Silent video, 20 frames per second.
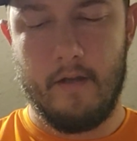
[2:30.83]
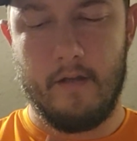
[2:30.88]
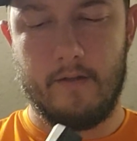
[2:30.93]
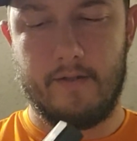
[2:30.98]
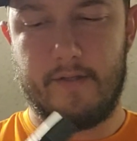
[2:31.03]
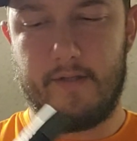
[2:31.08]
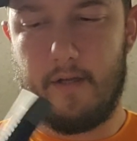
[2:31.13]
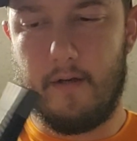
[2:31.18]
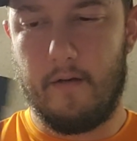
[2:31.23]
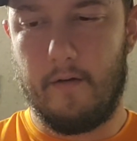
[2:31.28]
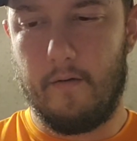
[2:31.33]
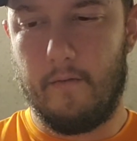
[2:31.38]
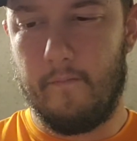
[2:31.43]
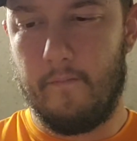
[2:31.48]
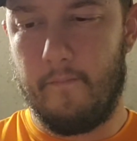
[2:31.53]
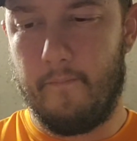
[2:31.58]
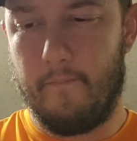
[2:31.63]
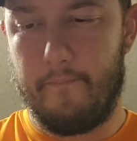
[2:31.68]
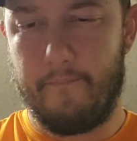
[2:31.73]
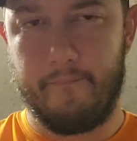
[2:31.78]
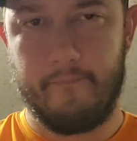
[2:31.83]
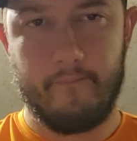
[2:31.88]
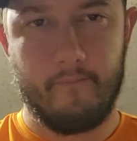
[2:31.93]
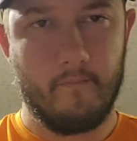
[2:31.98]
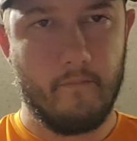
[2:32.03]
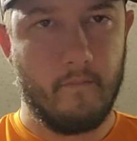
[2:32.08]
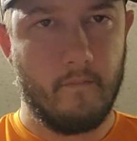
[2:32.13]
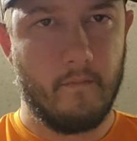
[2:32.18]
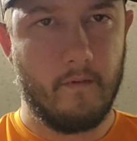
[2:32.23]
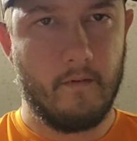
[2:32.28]
So,
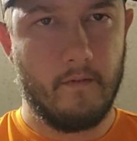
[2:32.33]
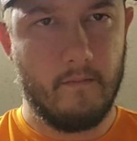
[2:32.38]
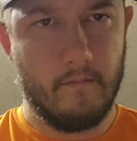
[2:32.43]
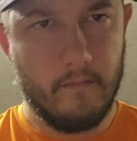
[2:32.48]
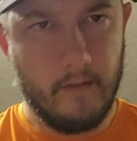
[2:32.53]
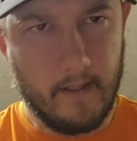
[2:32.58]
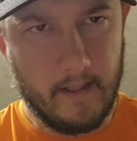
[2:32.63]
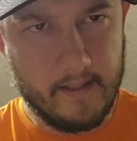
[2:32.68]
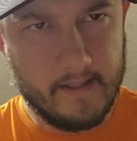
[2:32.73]
like I